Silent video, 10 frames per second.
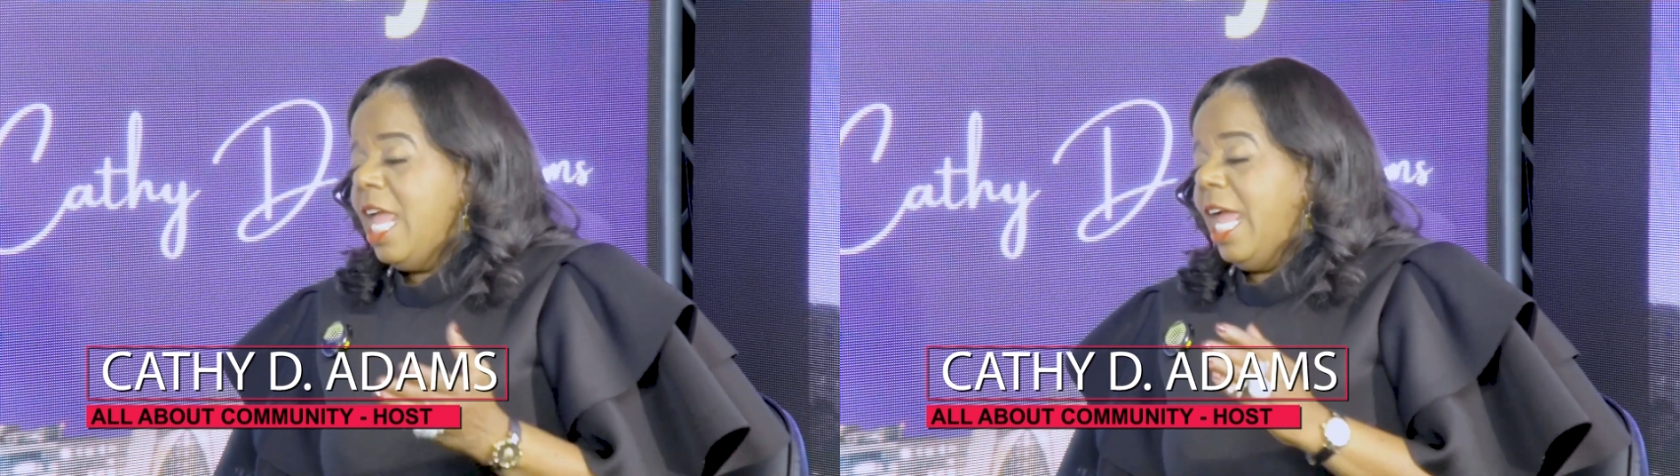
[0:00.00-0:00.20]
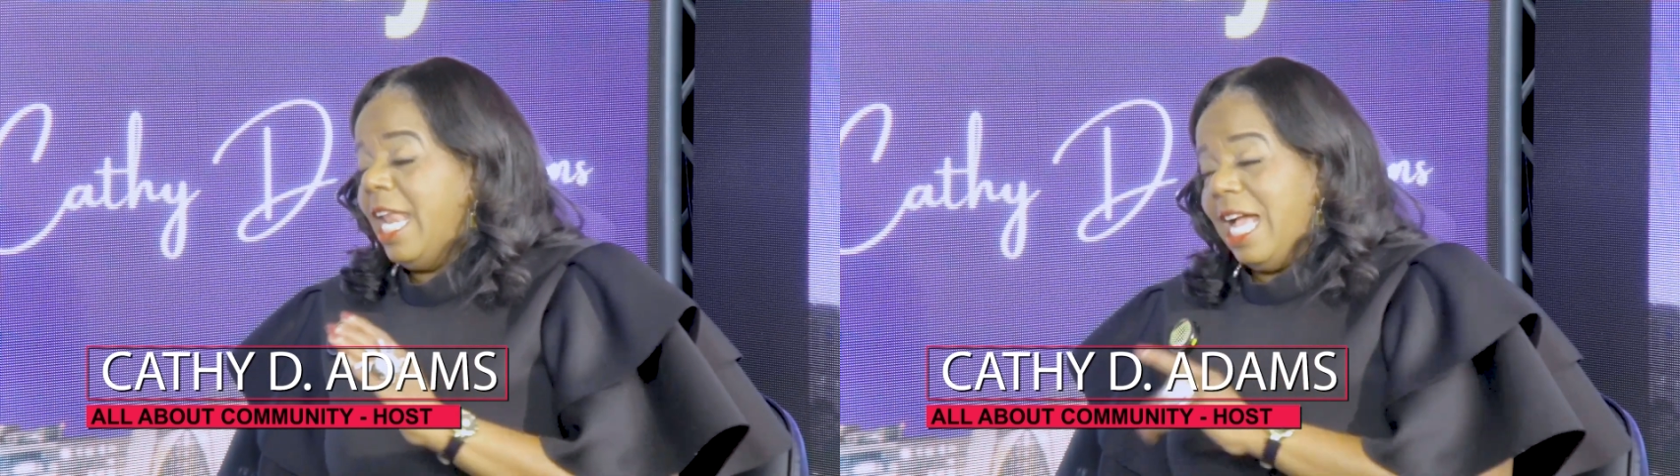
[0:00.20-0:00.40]

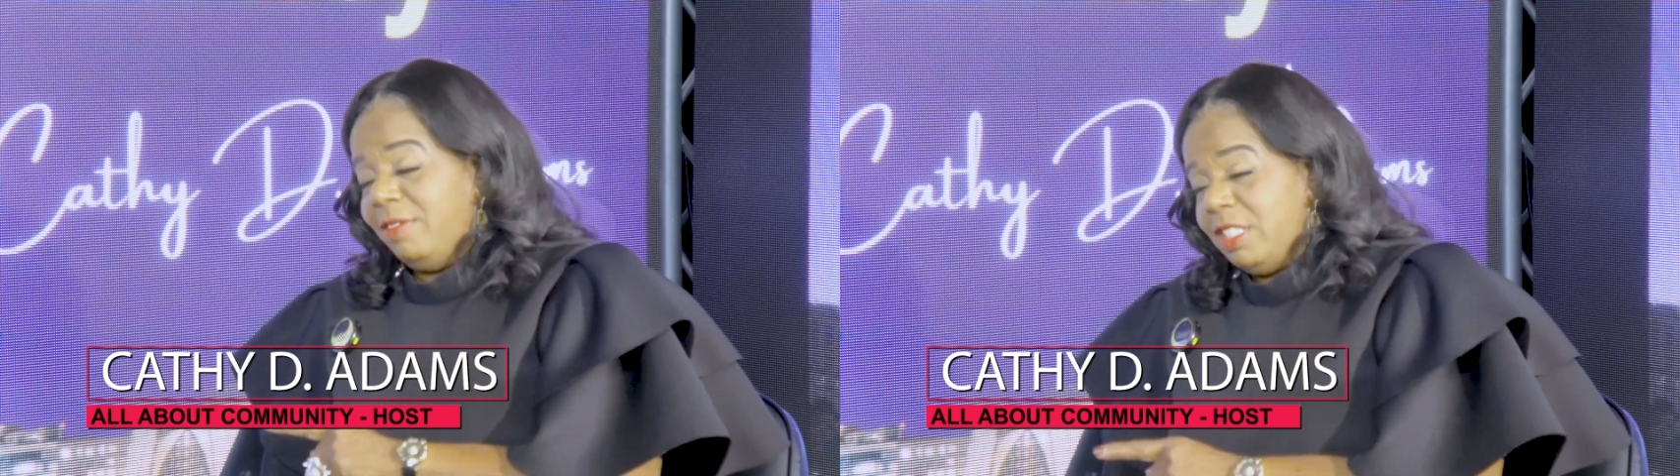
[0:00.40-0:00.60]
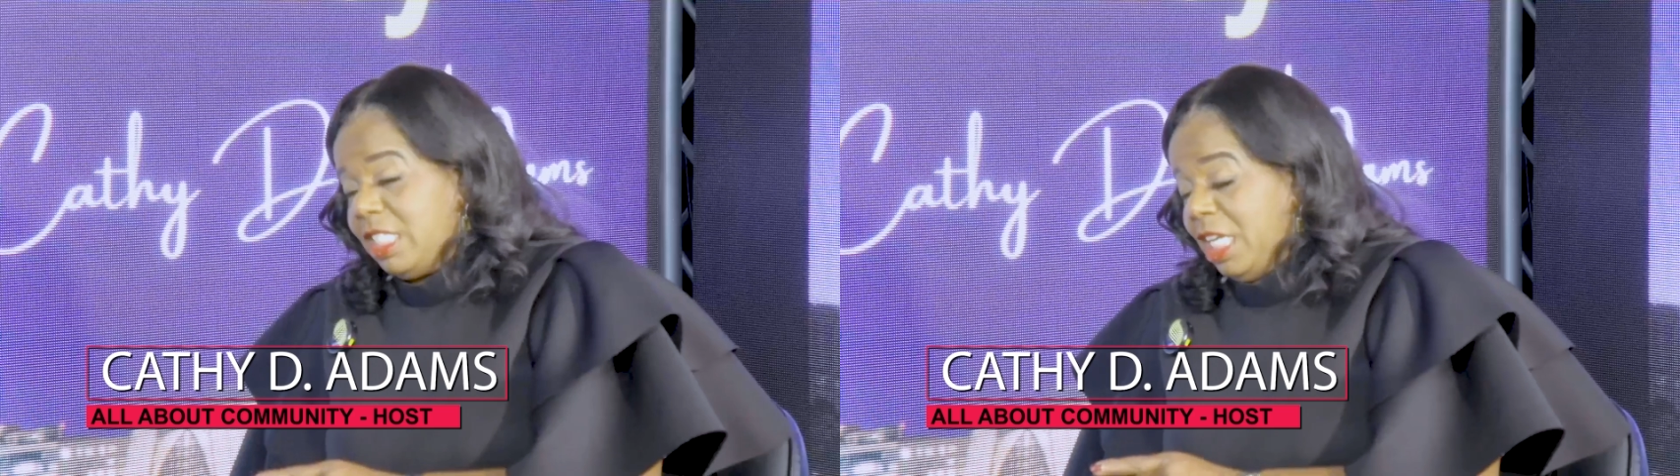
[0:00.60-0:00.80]
and I
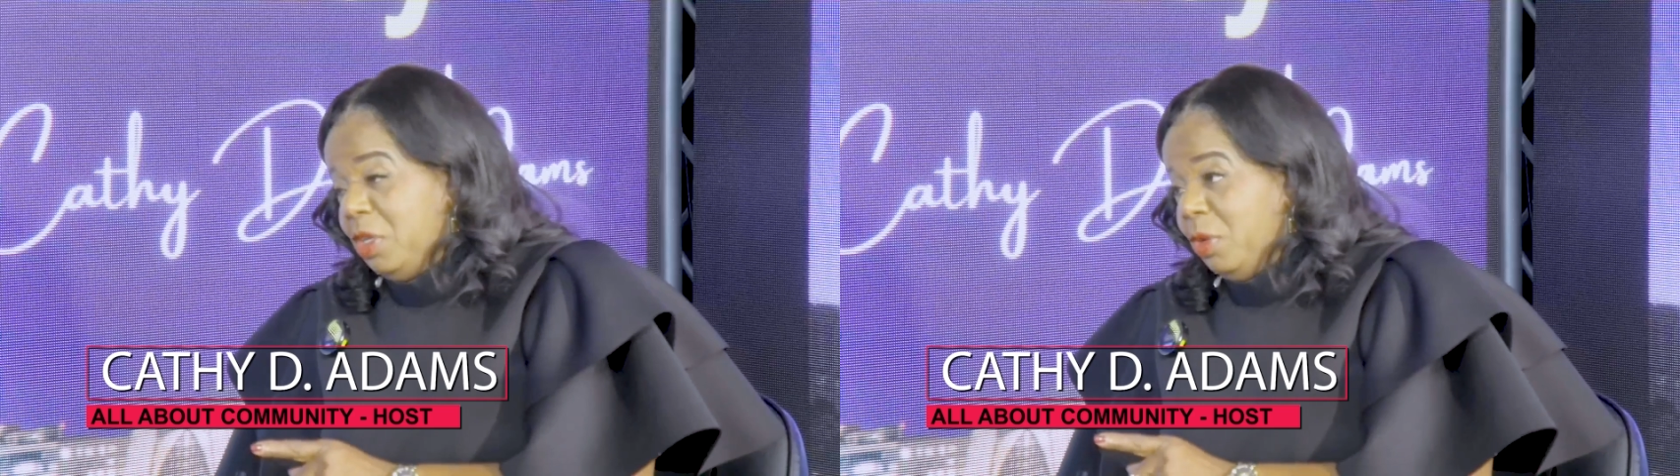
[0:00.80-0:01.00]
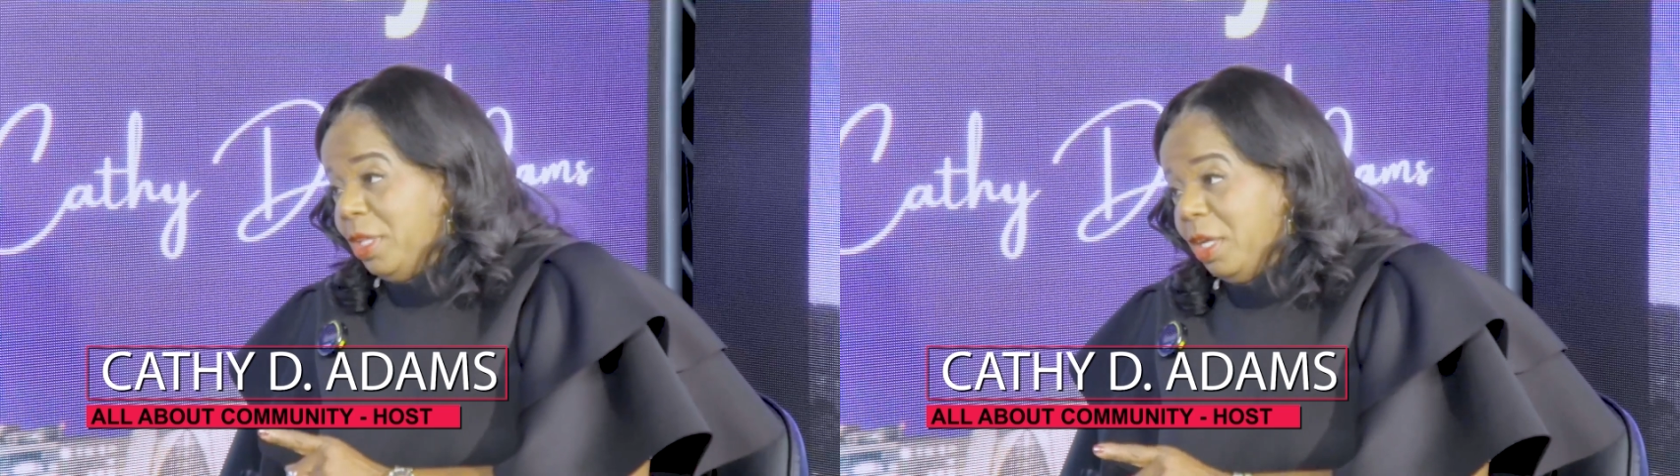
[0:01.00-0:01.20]
haven't seen
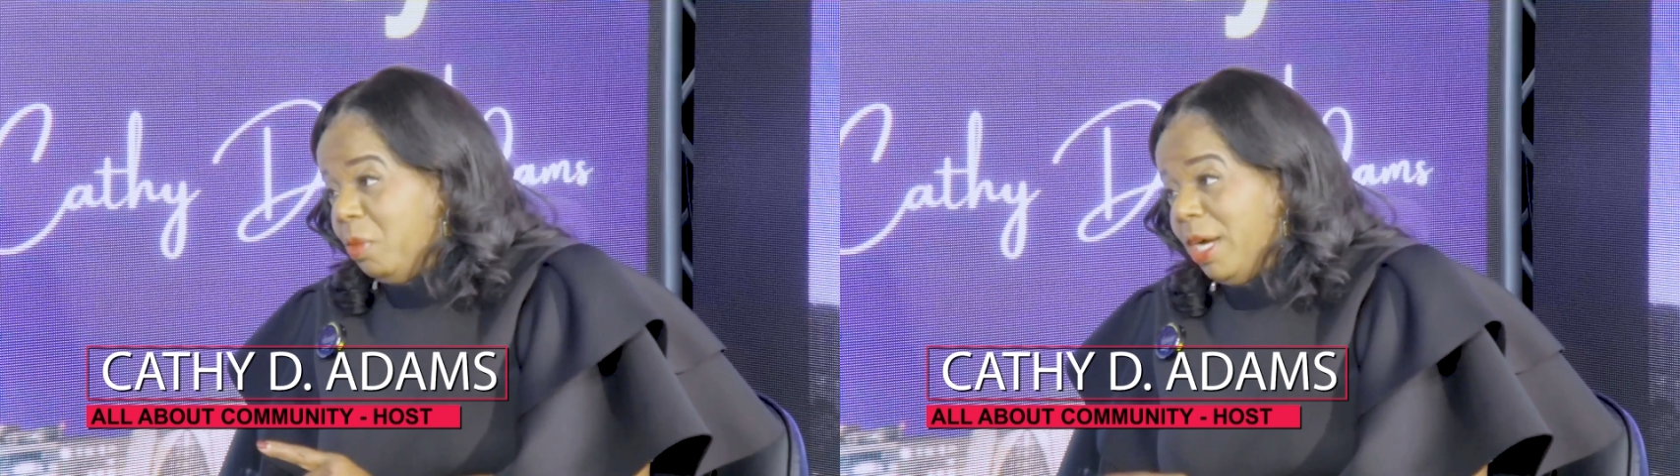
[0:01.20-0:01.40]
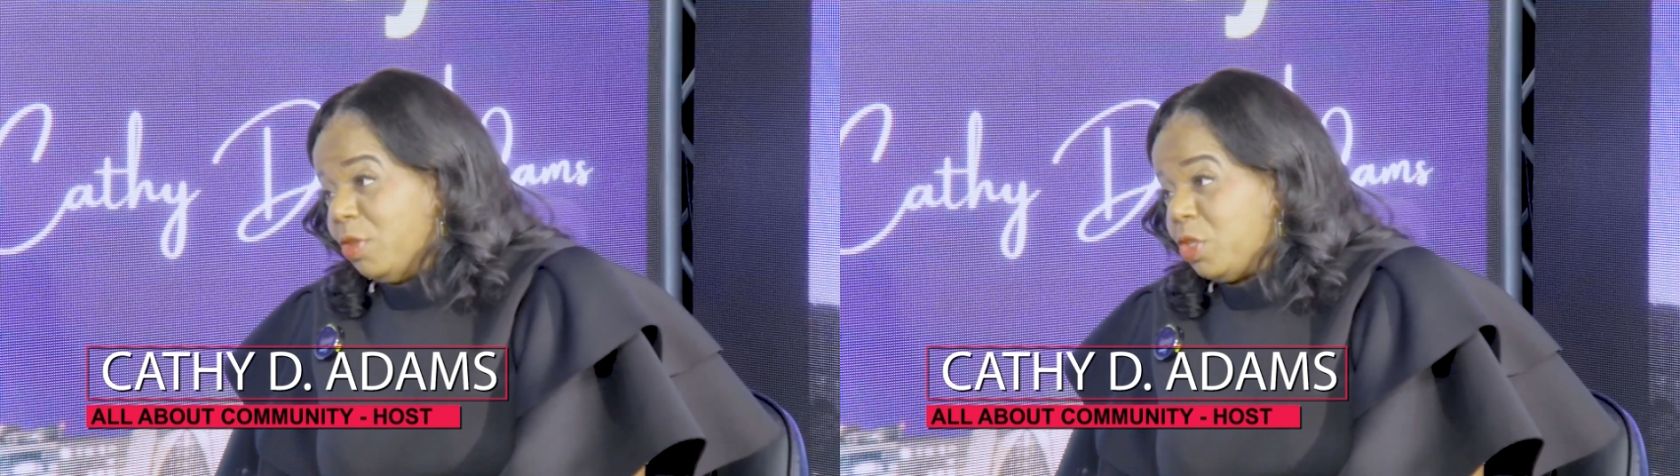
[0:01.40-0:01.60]
you in there well.